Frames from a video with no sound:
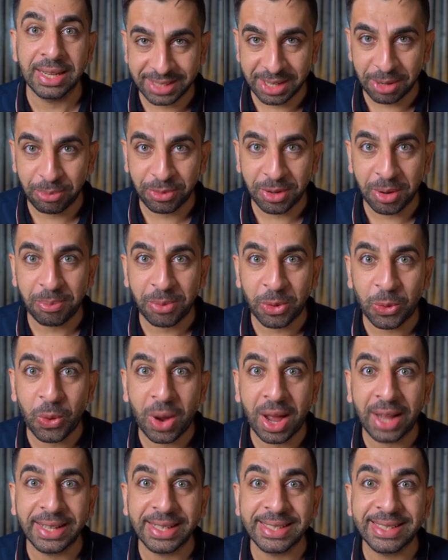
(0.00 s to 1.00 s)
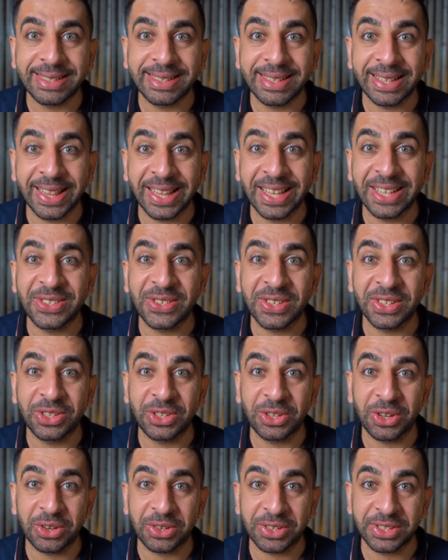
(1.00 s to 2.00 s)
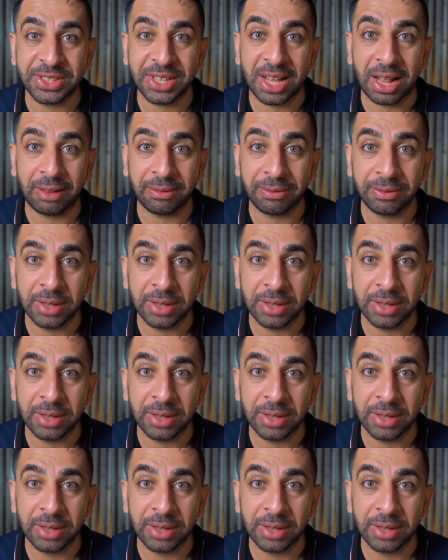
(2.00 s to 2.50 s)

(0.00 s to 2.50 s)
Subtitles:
Tip number 1 is to listen to yourself.